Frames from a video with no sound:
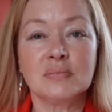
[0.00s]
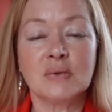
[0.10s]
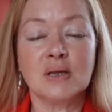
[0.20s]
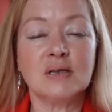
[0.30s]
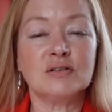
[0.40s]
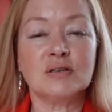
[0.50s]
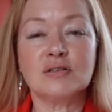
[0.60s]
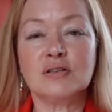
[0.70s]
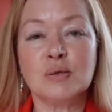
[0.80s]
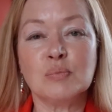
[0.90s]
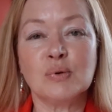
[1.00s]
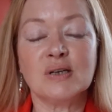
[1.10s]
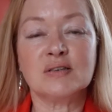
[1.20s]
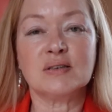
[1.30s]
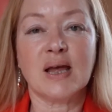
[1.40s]
It is as simple
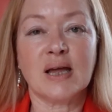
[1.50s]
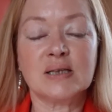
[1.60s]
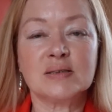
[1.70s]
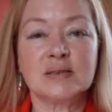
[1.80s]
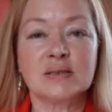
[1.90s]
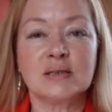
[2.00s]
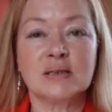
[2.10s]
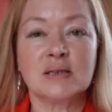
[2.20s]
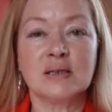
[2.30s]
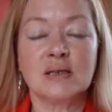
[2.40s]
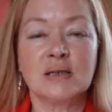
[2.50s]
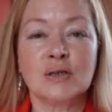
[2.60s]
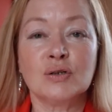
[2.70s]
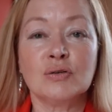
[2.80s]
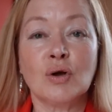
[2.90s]
as that.
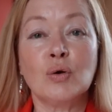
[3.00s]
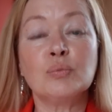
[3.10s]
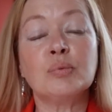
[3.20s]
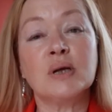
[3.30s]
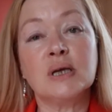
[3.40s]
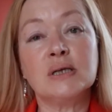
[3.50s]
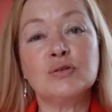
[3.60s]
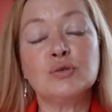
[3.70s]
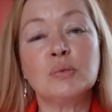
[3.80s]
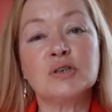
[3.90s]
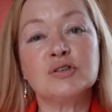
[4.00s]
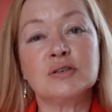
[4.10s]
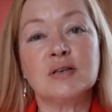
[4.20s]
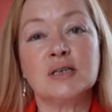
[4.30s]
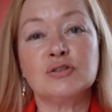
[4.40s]
Don't pay too much
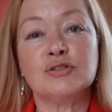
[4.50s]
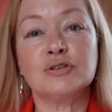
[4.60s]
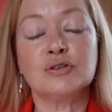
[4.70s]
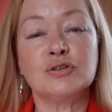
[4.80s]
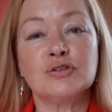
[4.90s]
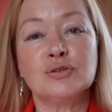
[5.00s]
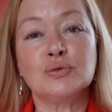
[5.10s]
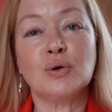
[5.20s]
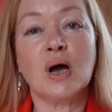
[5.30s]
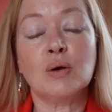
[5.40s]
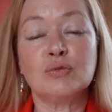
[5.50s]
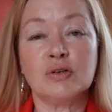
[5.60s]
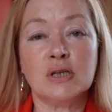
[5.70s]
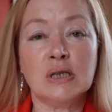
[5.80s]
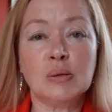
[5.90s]
attention to how
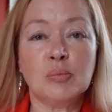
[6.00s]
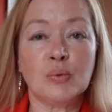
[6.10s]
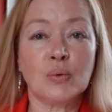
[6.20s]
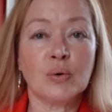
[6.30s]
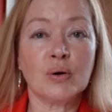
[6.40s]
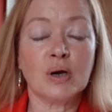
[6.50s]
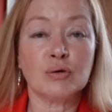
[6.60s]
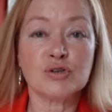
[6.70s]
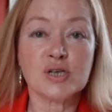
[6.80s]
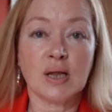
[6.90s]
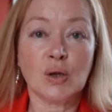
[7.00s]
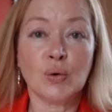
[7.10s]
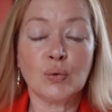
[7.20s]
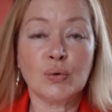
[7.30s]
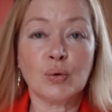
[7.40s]
deep or how
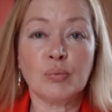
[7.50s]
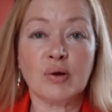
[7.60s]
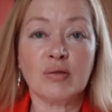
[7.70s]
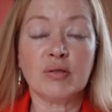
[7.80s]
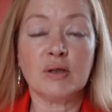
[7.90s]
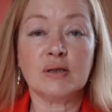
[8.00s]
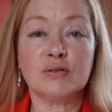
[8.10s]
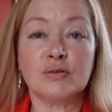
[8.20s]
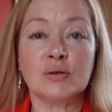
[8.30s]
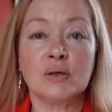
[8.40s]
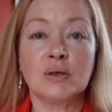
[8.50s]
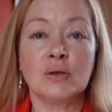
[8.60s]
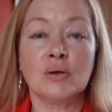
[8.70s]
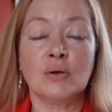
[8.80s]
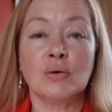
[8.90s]
shallow your breath is,
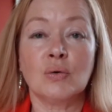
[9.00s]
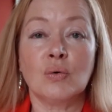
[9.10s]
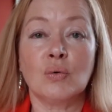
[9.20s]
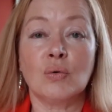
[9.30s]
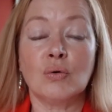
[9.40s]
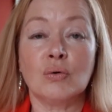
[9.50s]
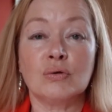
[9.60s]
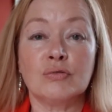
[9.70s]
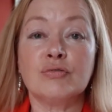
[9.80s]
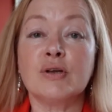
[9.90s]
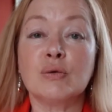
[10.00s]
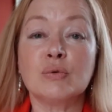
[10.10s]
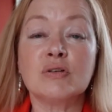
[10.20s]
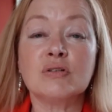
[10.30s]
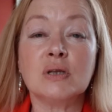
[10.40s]
or the
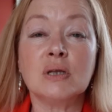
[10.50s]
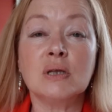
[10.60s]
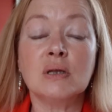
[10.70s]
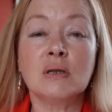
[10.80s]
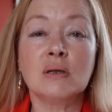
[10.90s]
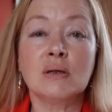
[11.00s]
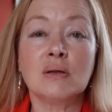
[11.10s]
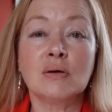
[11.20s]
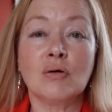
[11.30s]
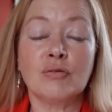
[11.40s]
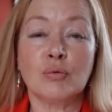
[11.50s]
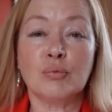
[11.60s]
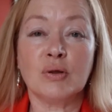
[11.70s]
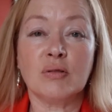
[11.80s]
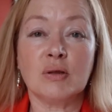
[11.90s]
frequency of your
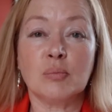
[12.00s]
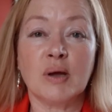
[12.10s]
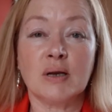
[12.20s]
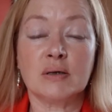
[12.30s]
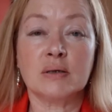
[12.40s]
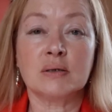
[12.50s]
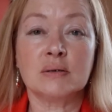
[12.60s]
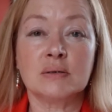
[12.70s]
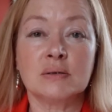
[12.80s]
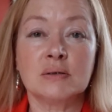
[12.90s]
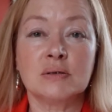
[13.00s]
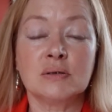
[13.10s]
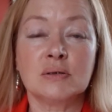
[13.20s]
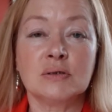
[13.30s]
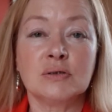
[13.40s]
breathing pattern.
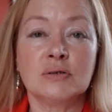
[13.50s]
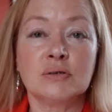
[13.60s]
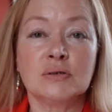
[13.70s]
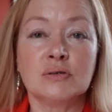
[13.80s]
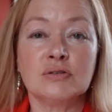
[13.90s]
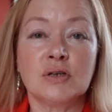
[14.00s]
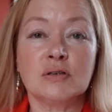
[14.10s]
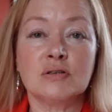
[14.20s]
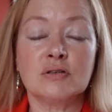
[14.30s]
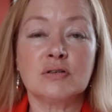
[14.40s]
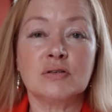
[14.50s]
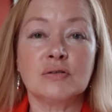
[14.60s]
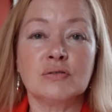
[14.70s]
Just